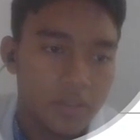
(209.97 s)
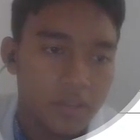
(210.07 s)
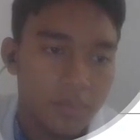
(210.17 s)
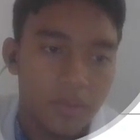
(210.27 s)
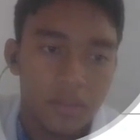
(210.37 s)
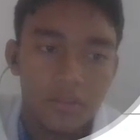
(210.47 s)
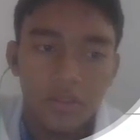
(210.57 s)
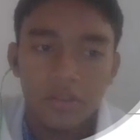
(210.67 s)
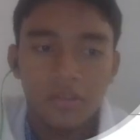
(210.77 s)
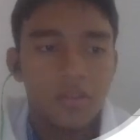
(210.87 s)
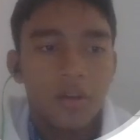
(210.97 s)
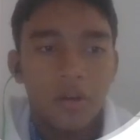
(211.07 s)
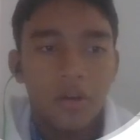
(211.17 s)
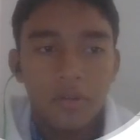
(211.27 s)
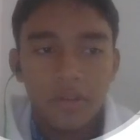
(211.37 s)
I'm not going
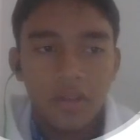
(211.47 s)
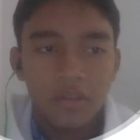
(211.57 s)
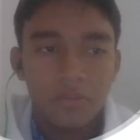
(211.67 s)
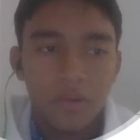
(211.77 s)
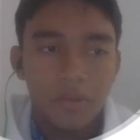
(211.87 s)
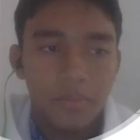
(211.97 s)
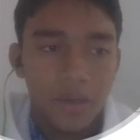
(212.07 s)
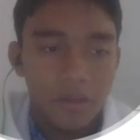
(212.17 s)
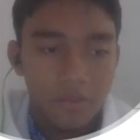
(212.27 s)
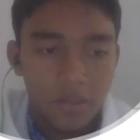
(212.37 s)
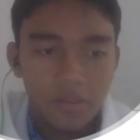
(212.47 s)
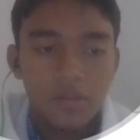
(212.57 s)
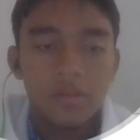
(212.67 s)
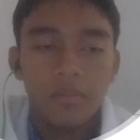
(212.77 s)
over that one by one,